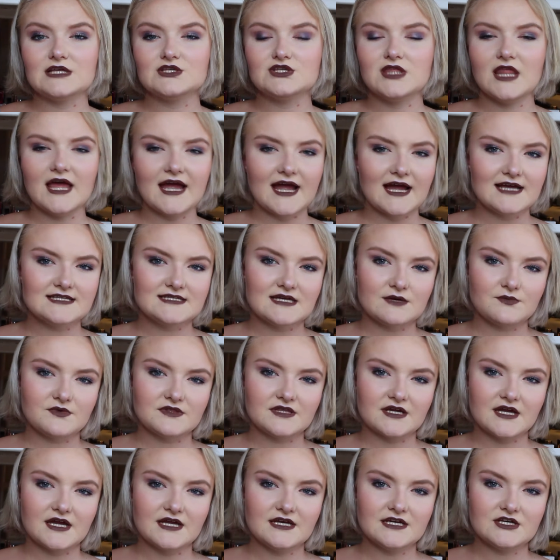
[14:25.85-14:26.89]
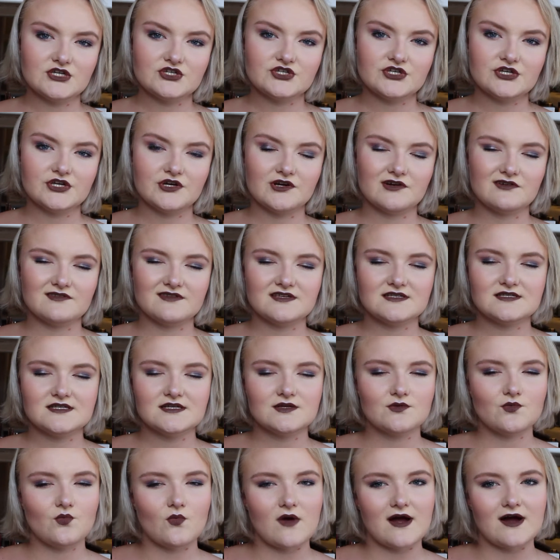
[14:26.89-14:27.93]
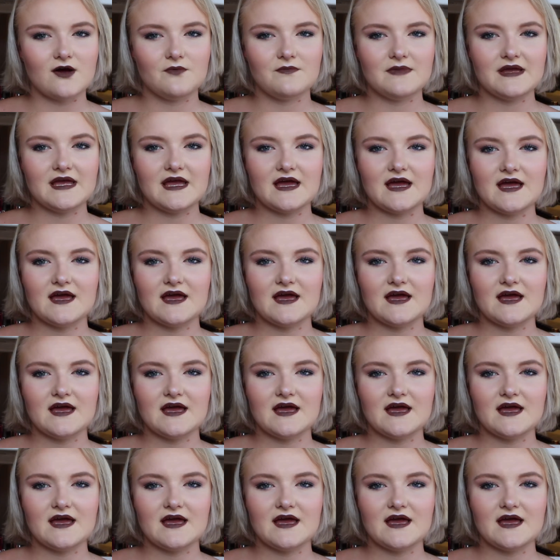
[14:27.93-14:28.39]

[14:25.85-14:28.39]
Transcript: Like I said with the conditioner, this didn't wow me,